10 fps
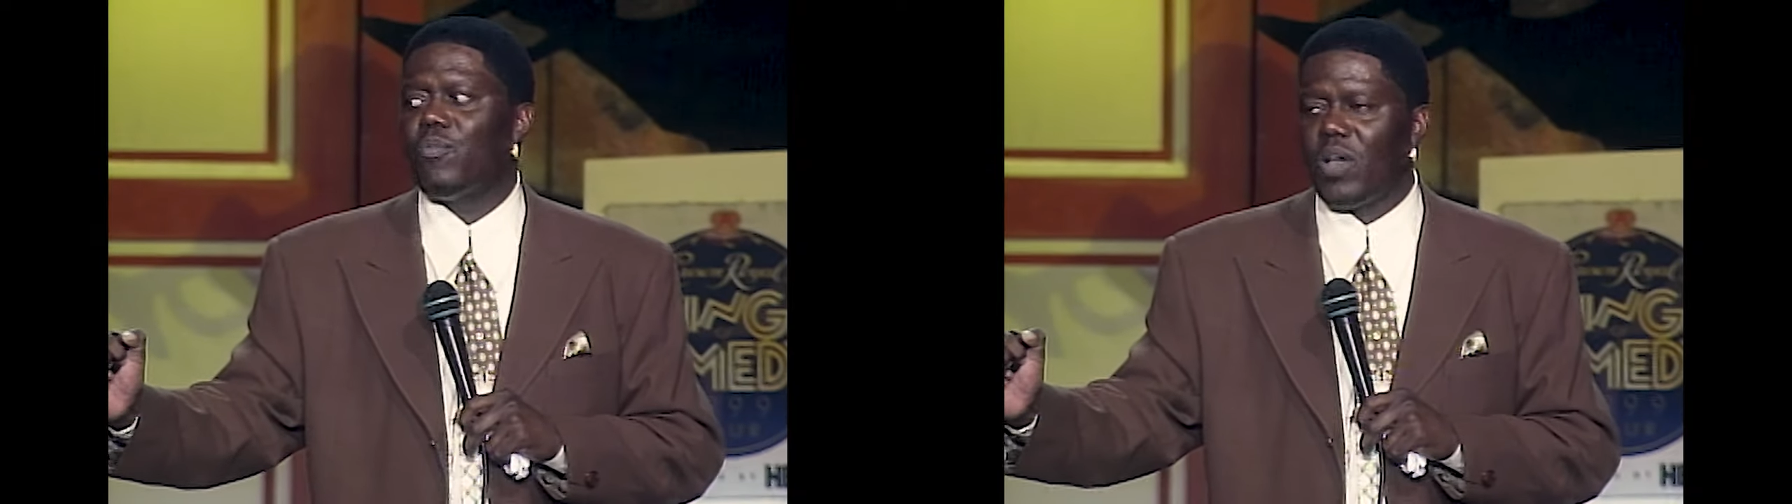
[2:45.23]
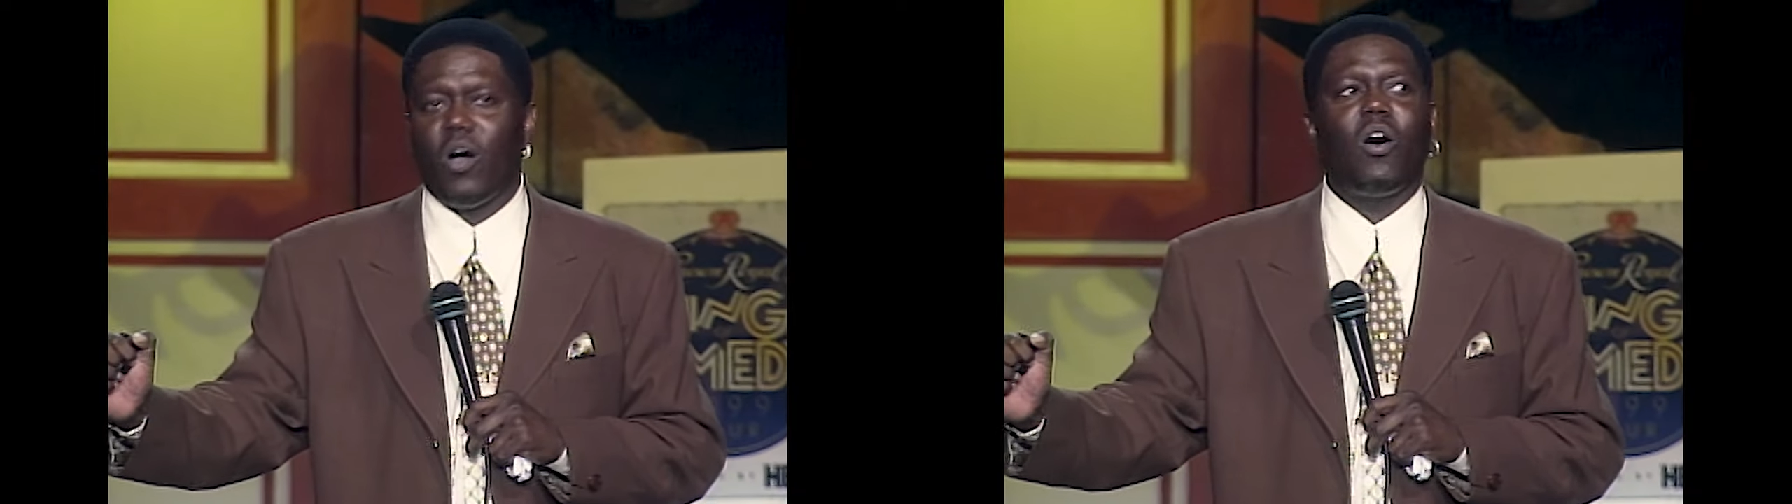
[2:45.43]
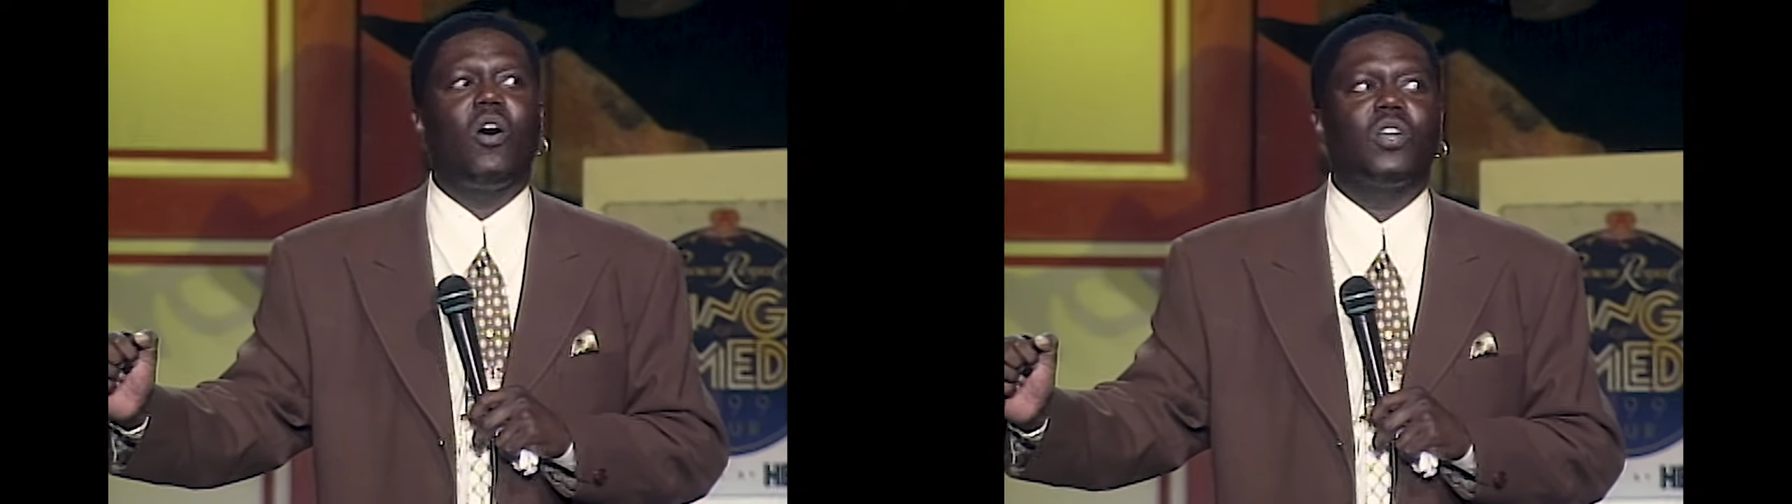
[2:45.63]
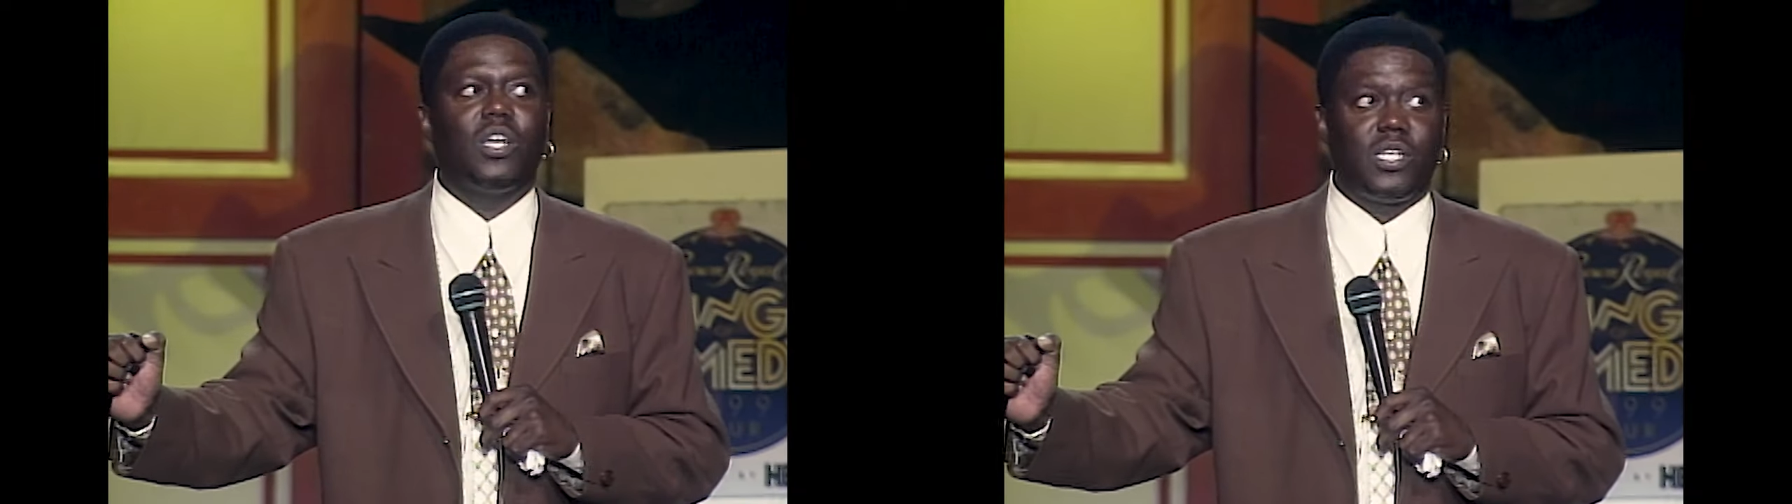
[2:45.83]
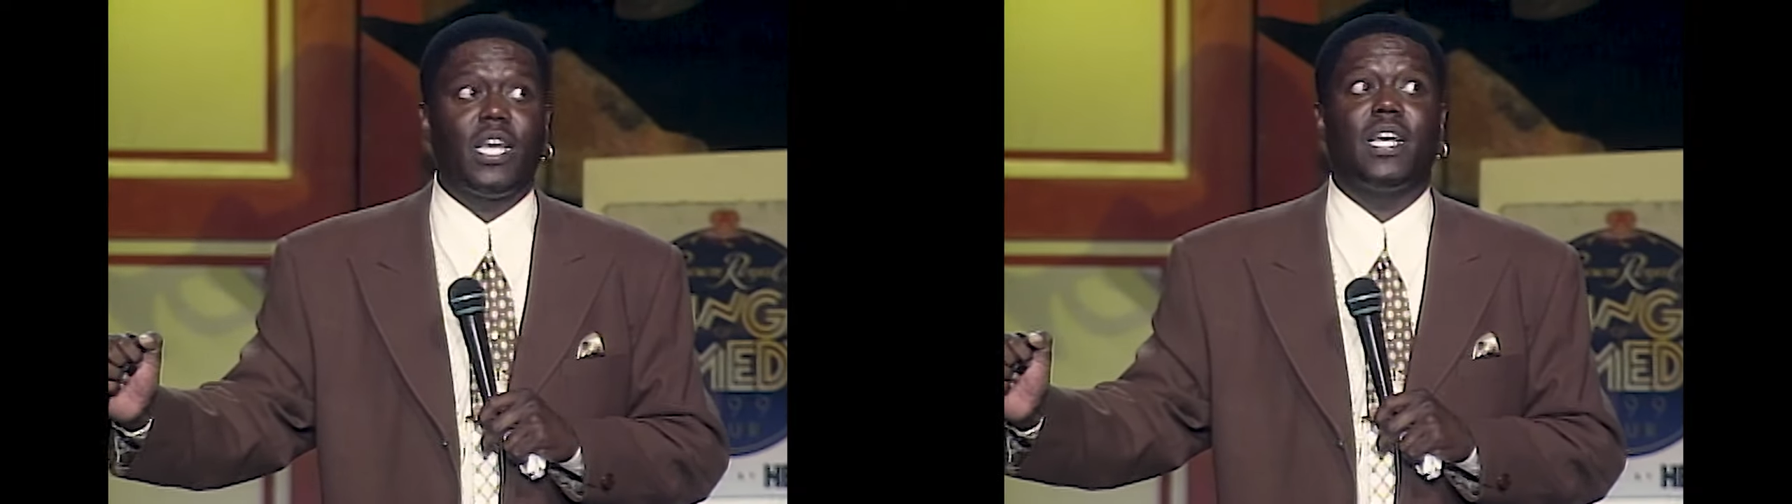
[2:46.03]
We all
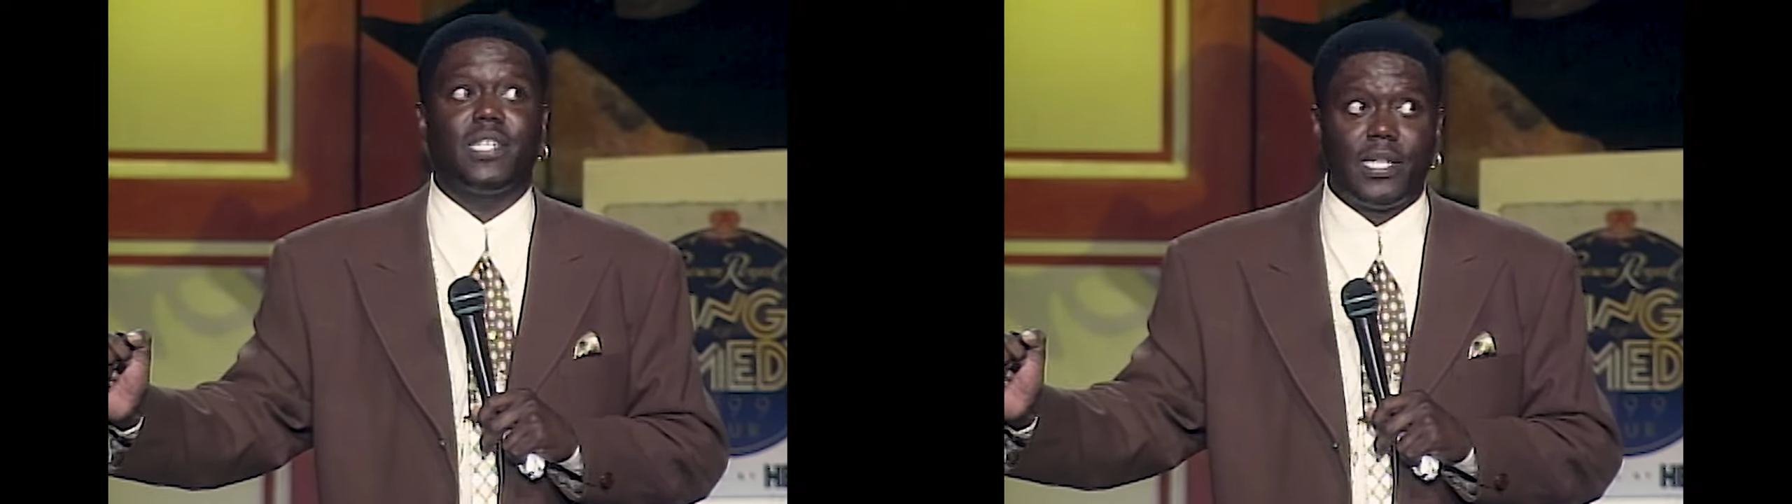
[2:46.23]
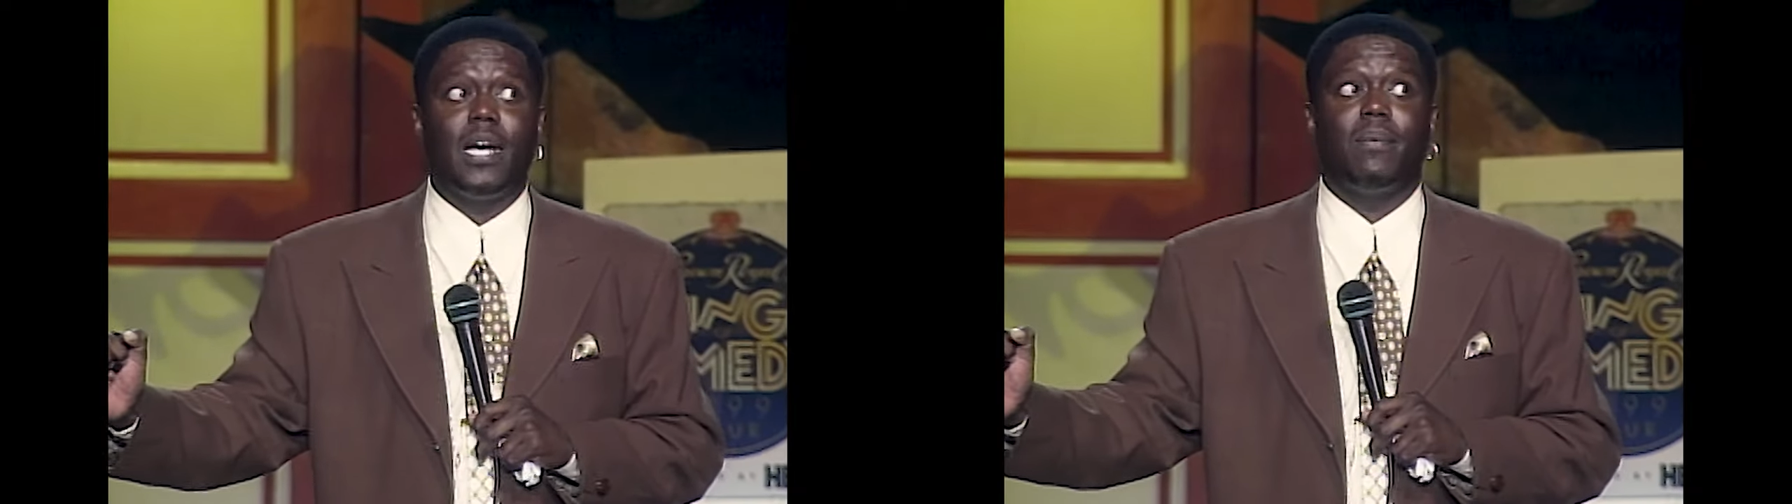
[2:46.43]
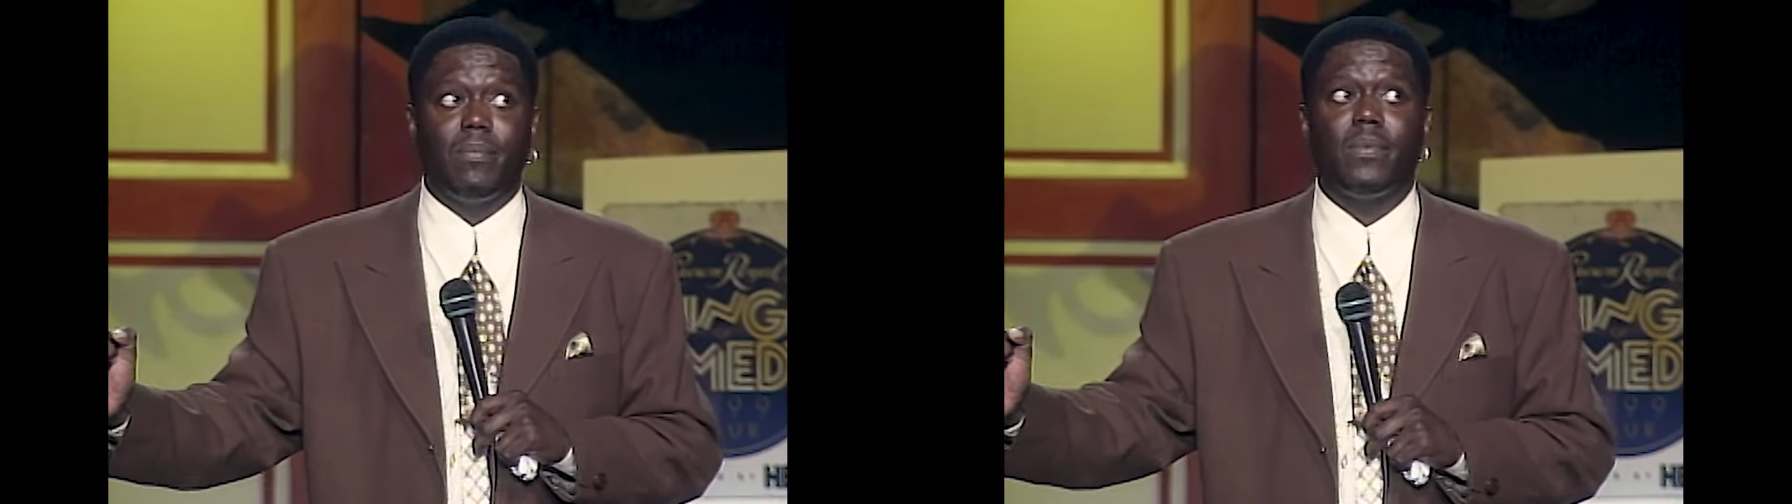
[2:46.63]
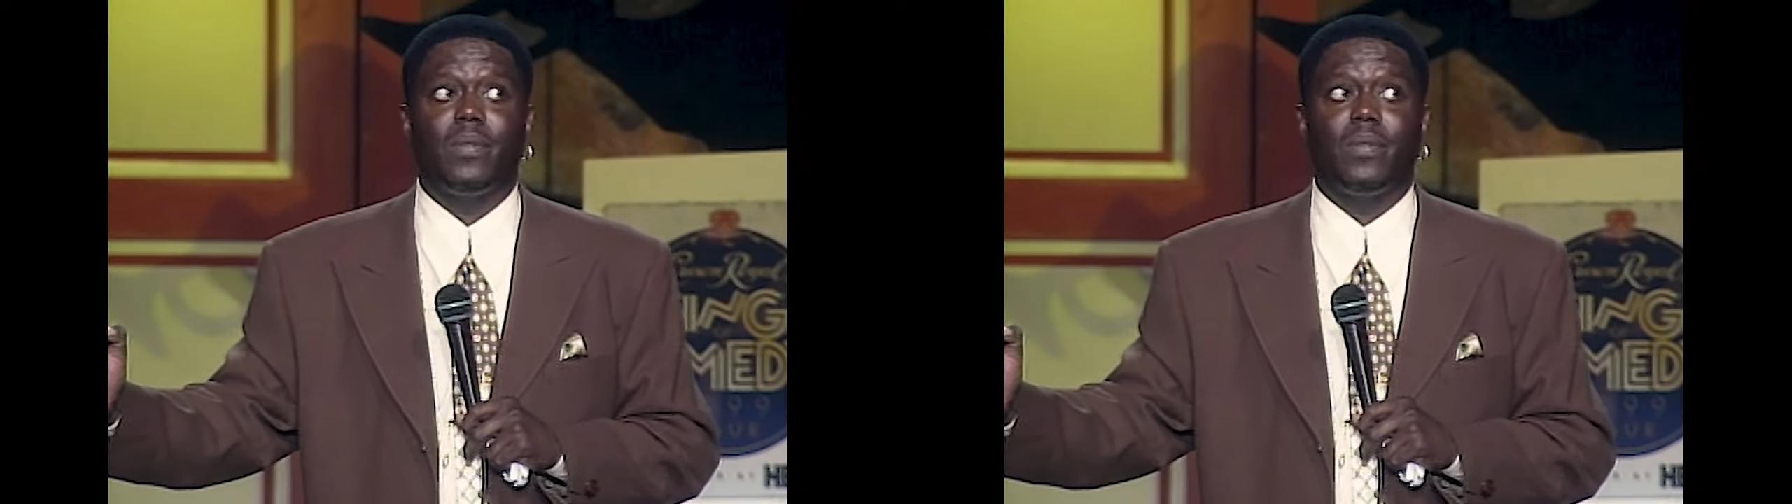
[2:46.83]
done did something.